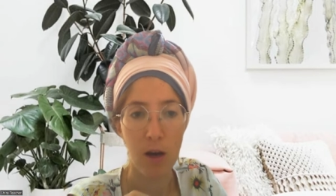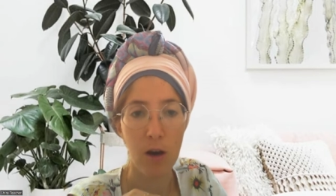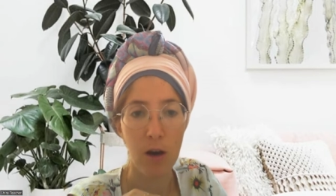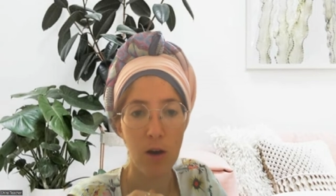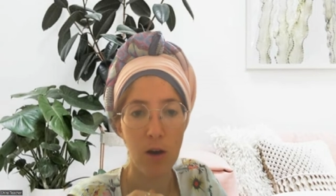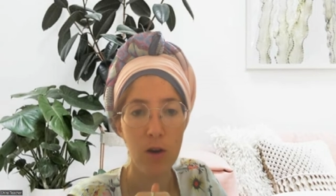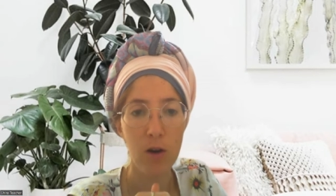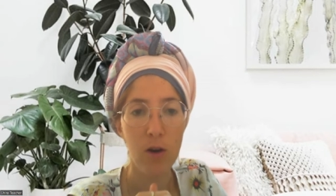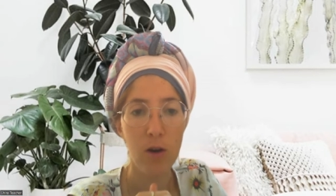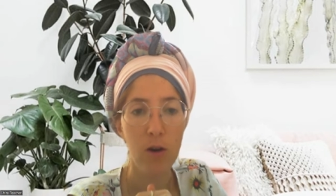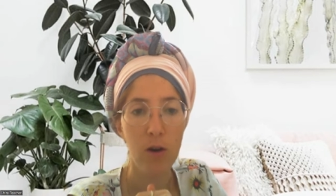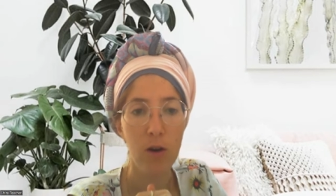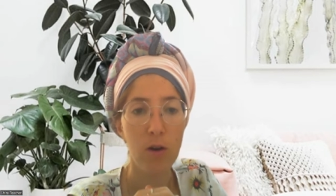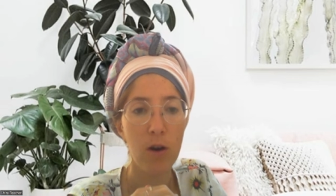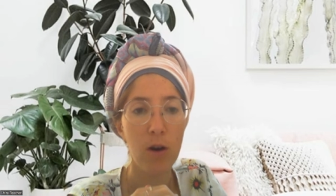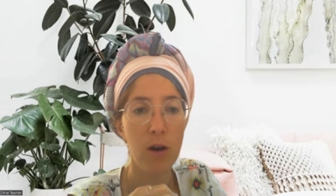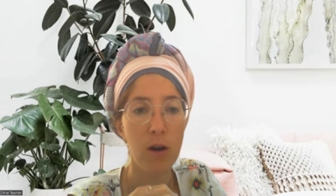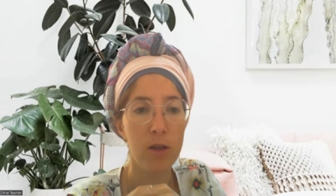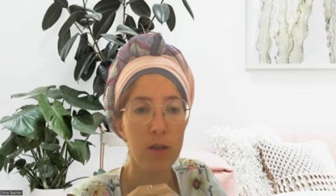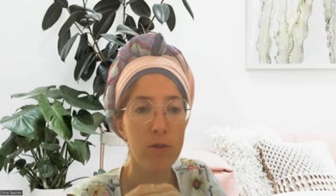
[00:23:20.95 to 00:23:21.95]
Or
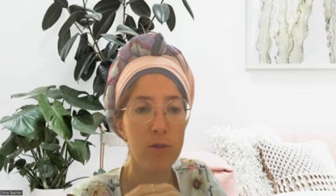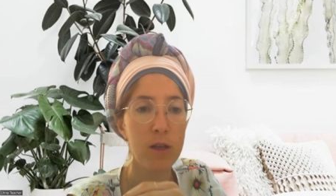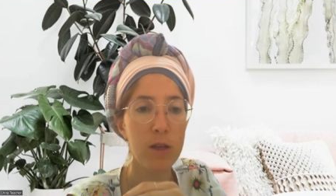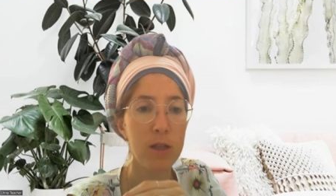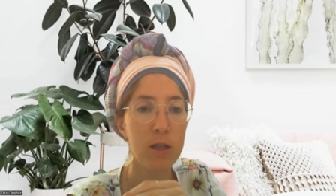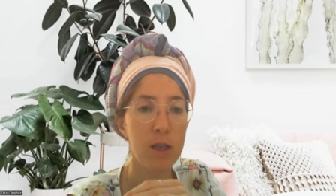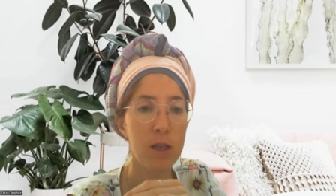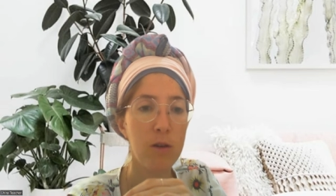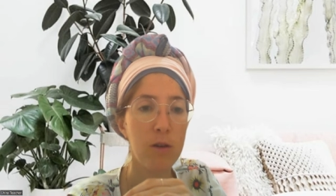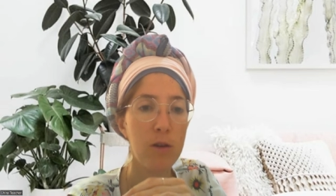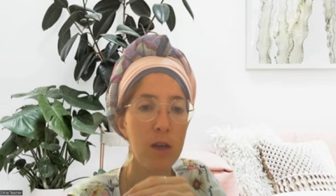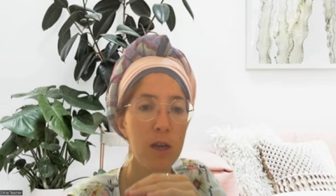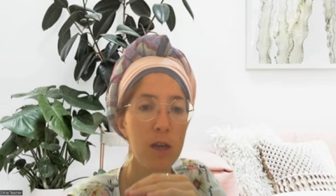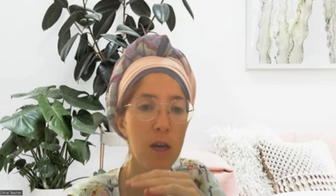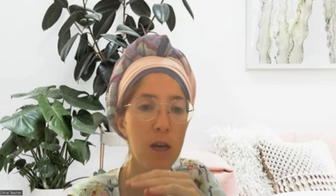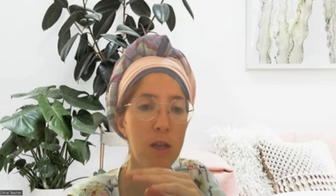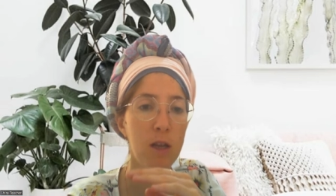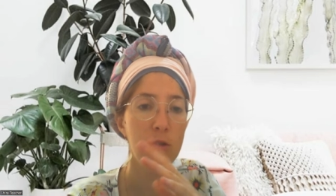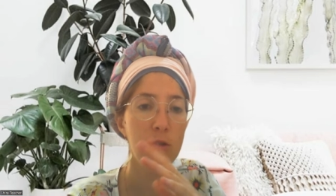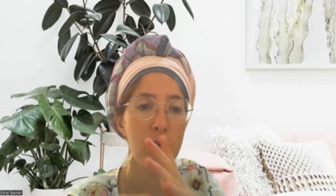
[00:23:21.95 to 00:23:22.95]
you can say, okay,
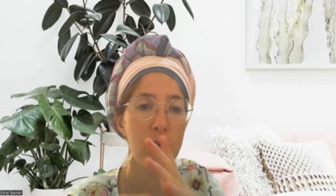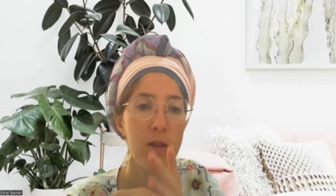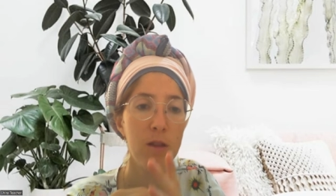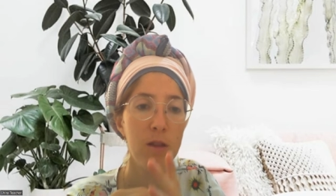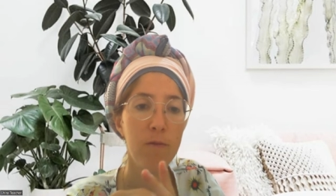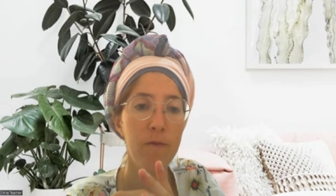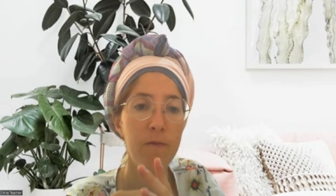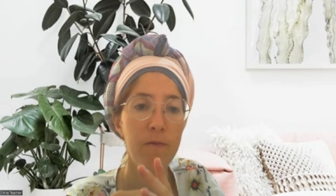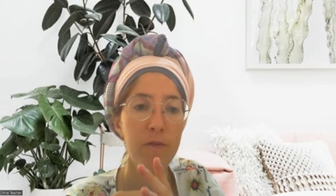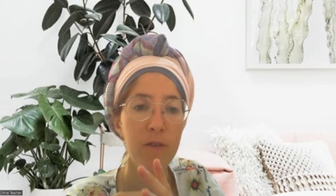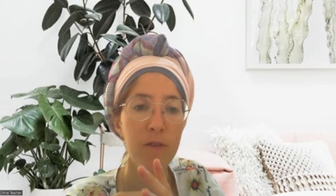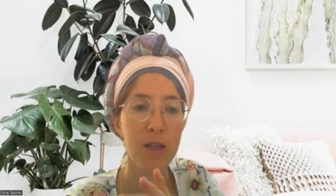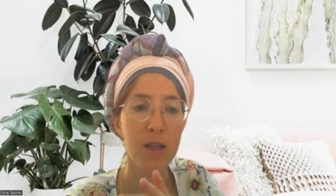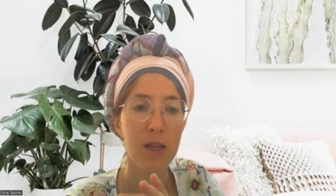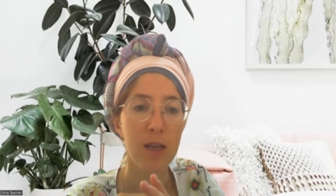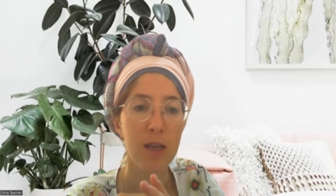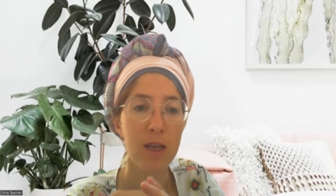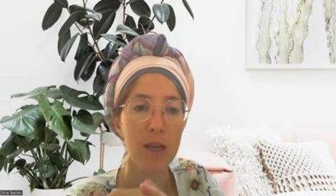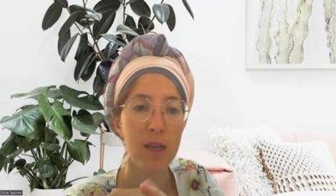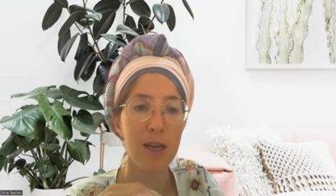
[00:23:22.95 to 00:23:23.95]
I don't feel
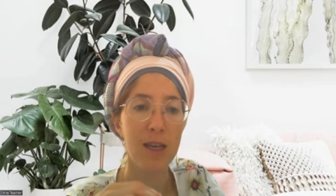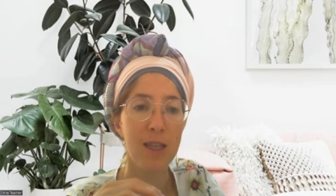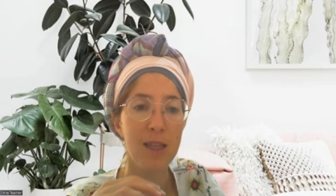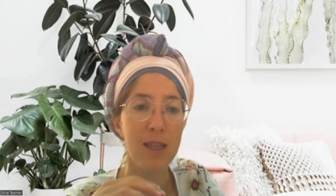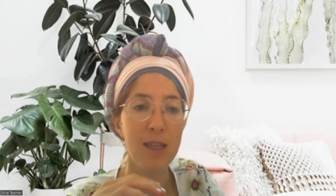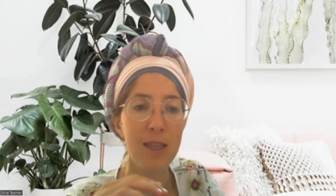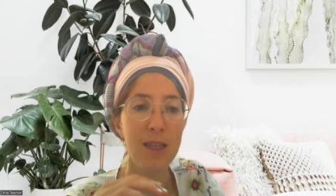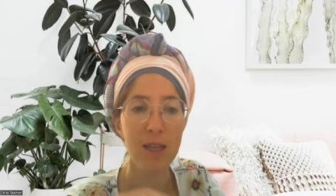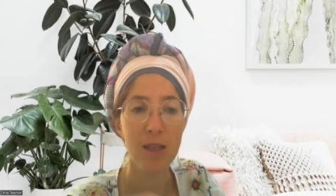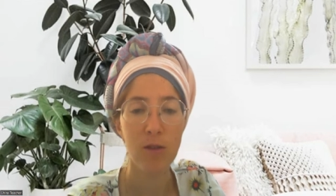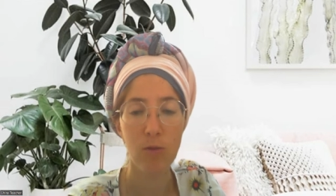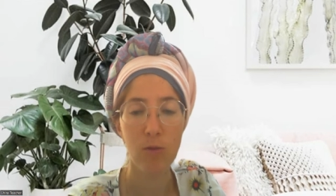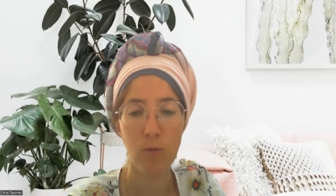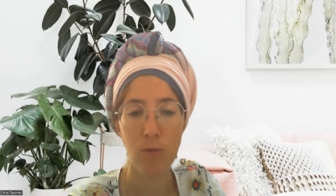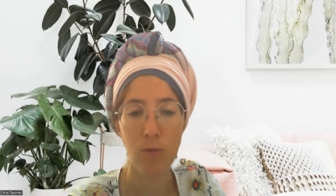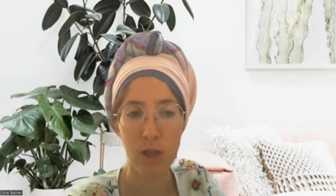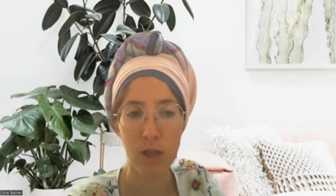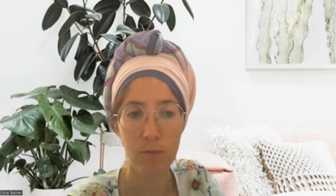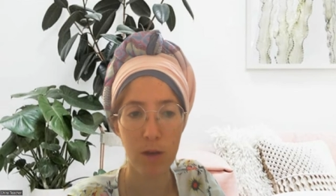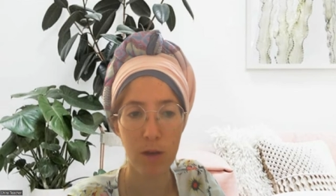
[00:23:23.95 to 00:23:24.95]
like I need to
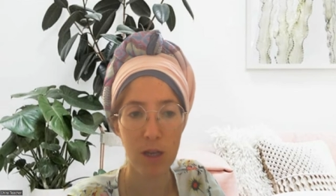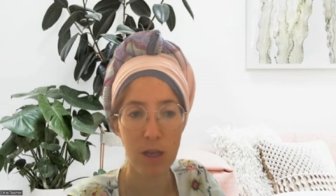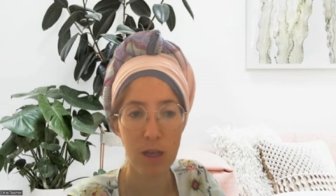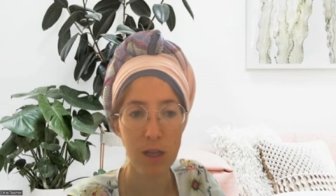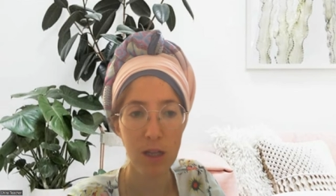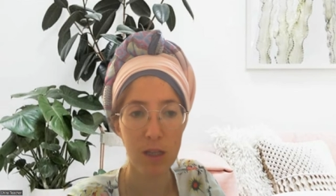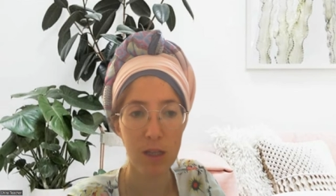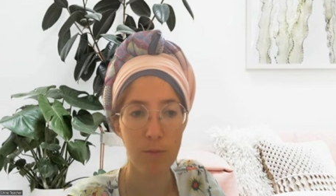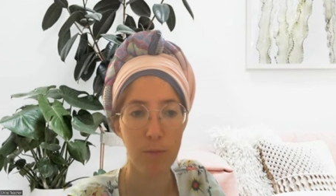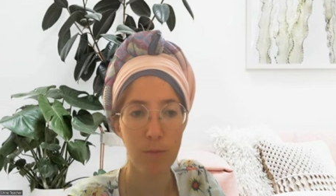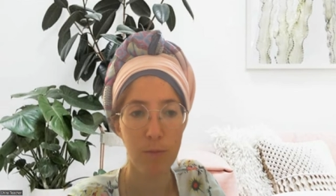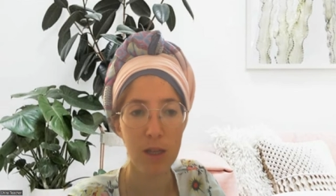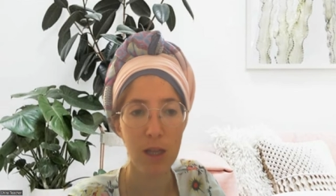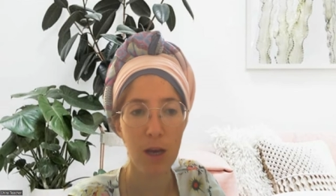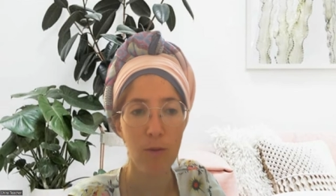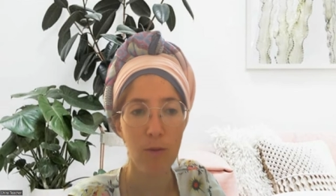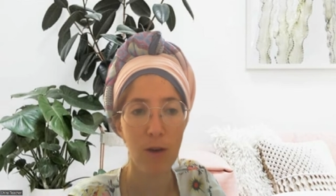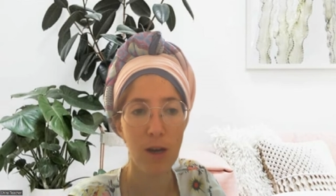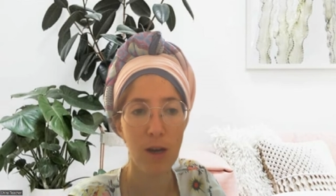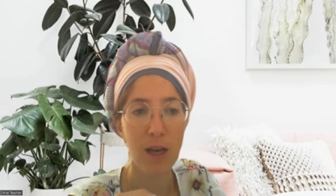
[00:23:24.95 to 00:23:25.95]
wash my hands, but
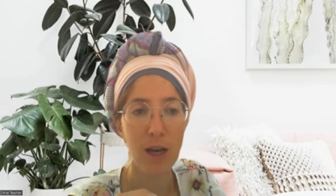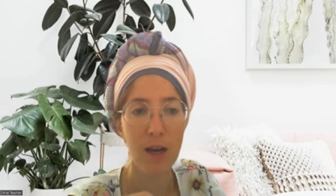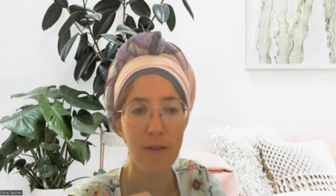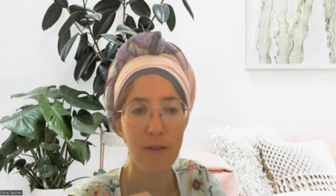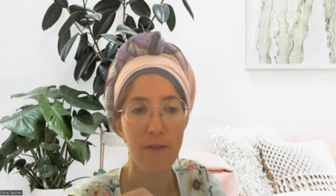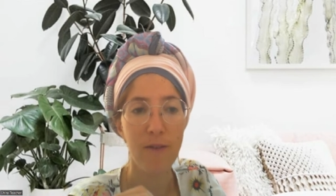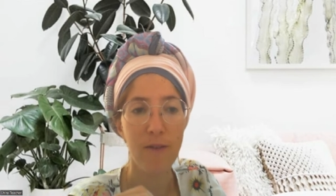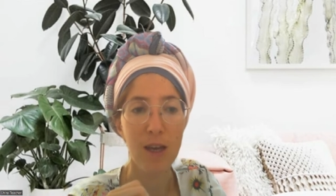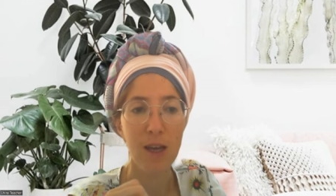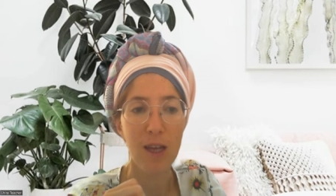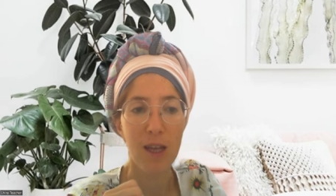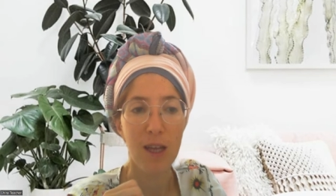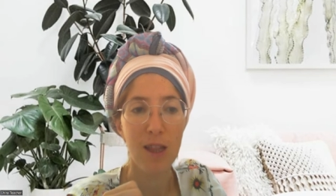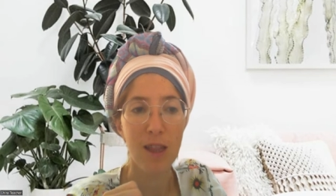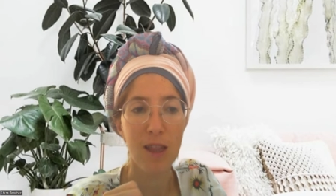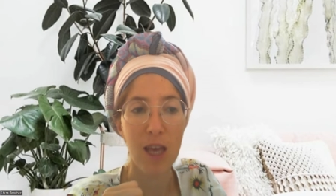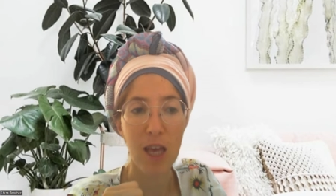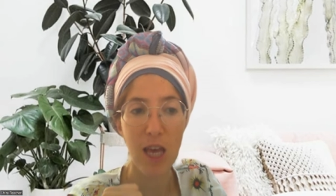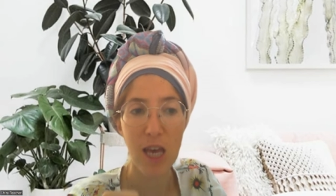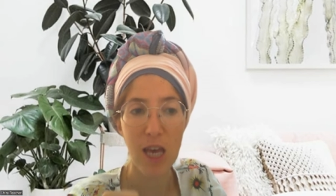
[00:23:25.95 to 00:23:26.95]
now I have
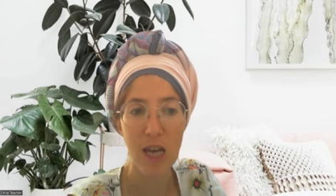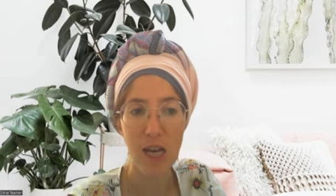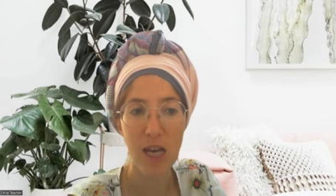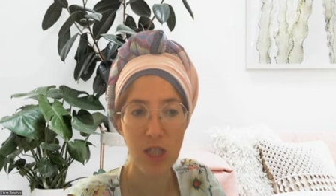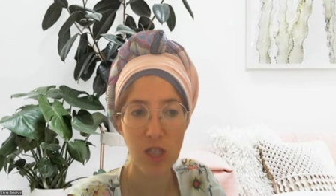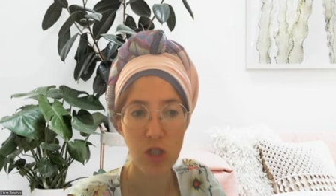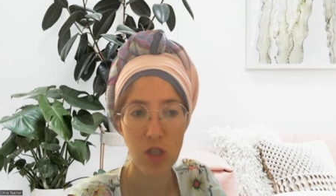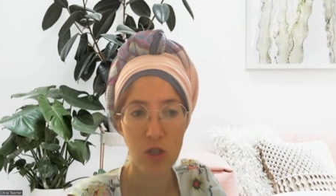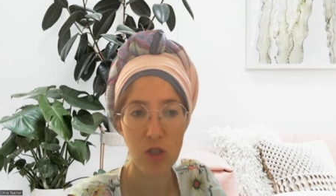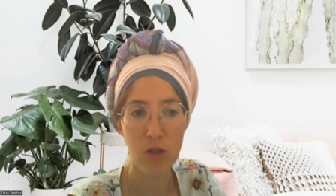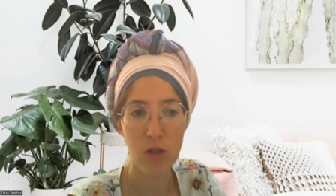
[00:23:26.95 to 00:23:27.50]
the urge,